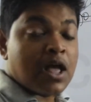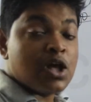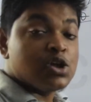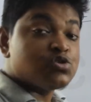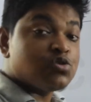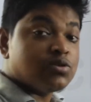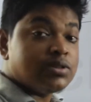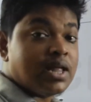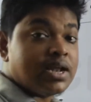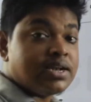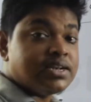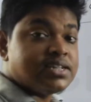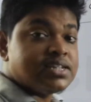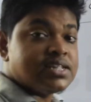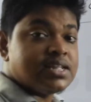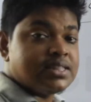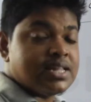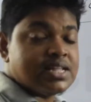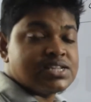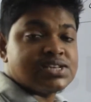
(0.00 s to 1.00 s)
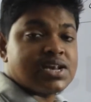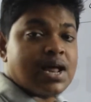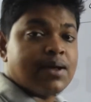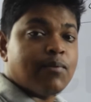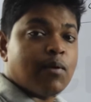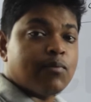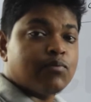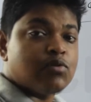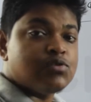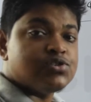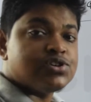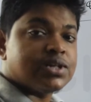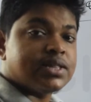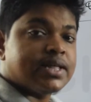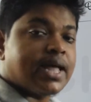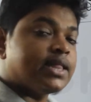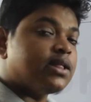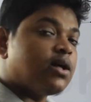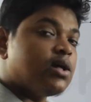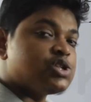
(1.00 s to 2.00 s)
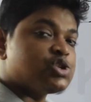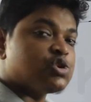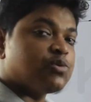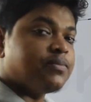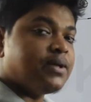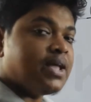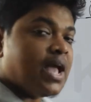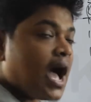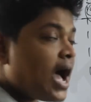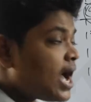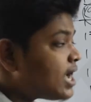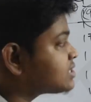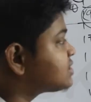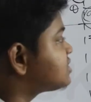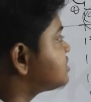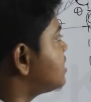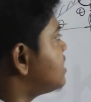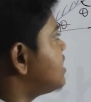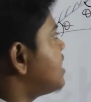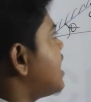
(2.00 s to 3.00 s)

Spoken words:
So this type of question can also be asked,